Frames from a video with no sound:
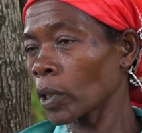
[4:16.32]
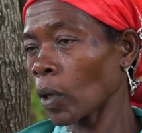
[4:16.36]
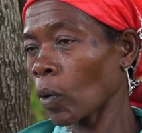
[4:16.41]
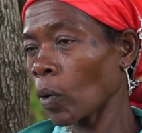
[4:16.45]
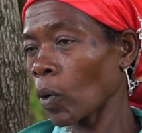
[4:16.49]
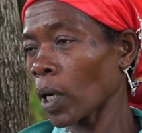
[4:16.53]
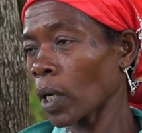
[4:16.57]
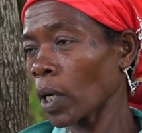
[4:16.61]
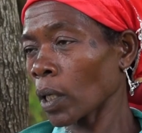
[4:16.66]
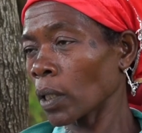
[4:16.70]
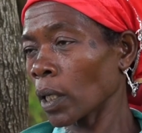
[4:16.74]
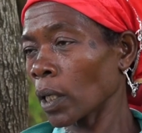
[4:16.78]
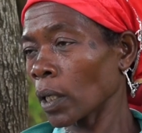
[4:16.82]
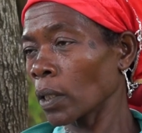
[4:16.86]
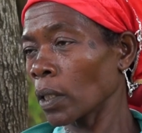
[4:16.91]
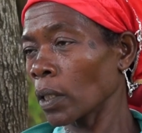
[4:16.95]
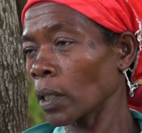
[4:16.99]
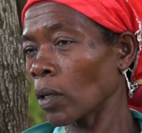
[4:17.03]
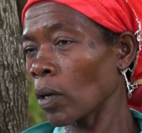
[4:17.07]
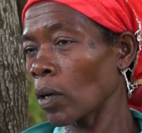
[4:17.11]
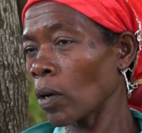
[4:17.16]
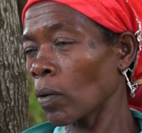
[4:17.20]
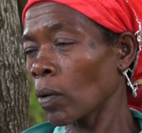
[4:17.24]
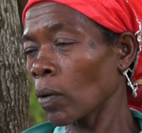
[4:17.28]
after year
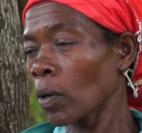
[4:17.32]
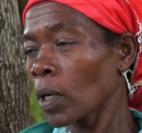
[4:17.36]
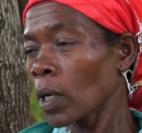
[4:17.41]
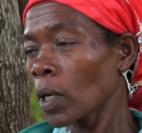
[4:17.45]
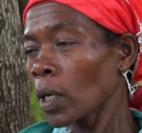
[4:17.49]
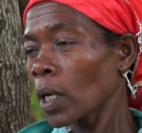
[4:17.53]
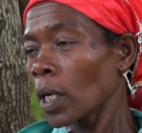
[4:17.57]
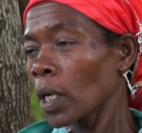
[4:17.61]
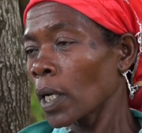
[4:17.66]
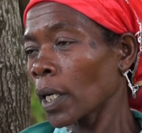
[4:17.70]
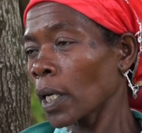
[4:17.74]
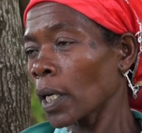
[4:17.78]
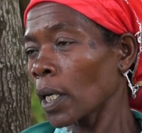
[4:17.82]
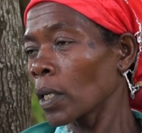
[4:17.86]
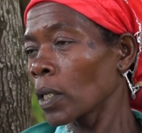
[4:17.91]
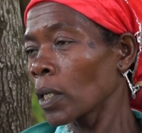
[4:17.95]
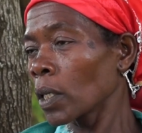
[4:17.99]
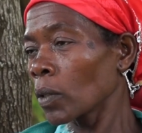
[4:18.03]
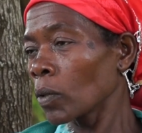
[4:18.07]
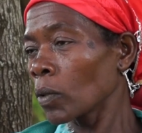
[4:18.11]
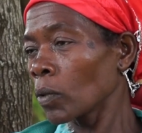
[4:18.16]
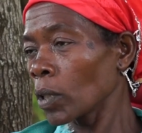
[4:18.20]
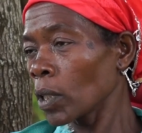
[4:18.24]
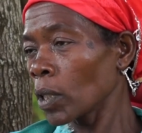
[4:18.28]
like this, just
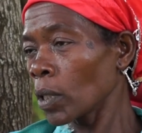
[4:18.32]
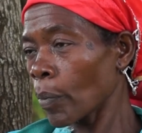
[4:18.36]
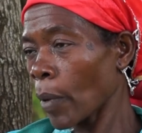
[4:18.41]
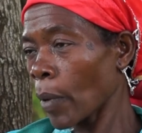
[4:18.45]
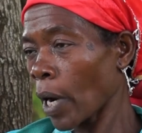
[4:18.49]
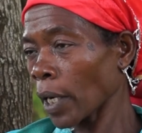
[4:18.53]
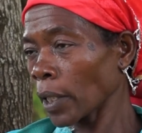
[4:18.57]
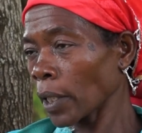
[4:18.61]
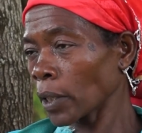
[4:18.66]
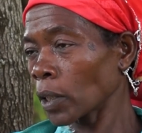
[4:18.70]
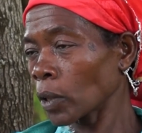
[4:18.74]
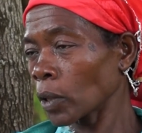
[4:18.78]
surviving.